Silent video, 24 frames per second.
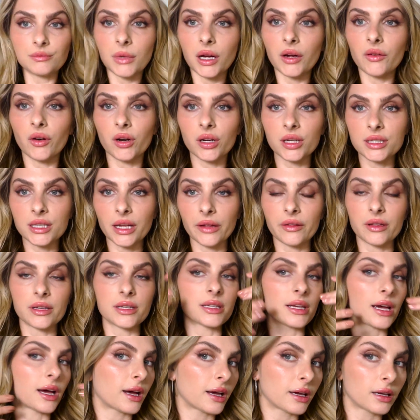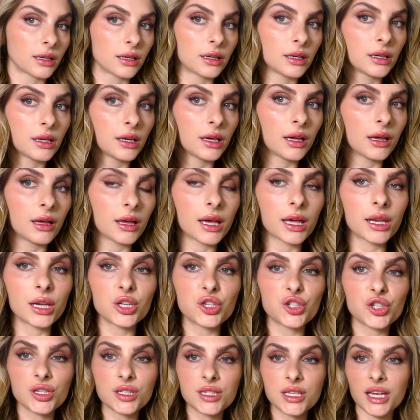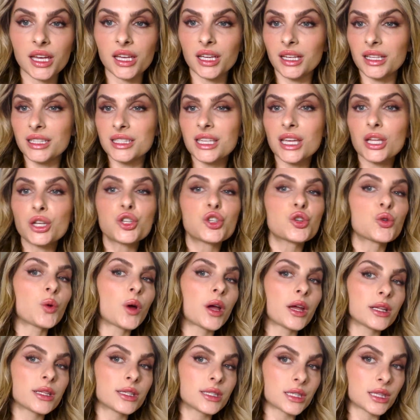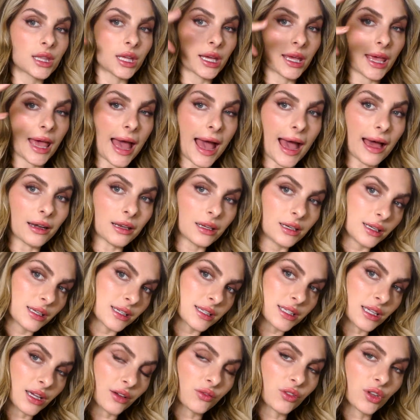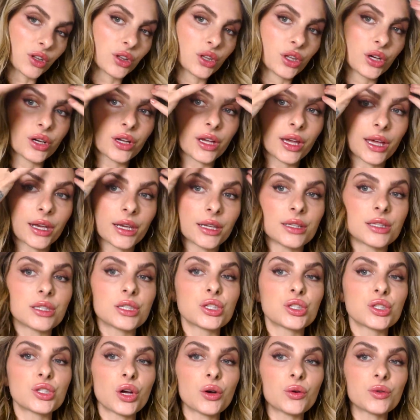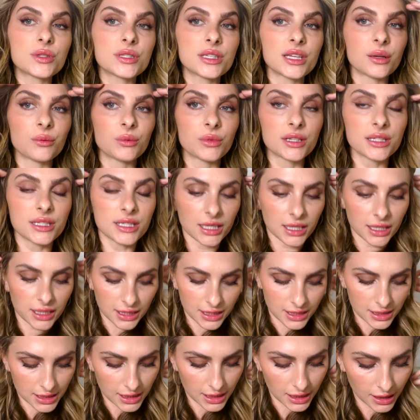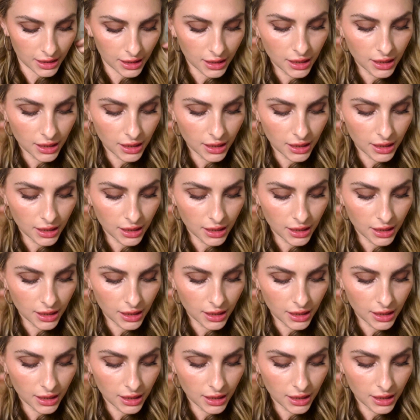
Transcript: I've already done this eye. And it just accentuates the cattiness of the look, and it's so seamless and easy.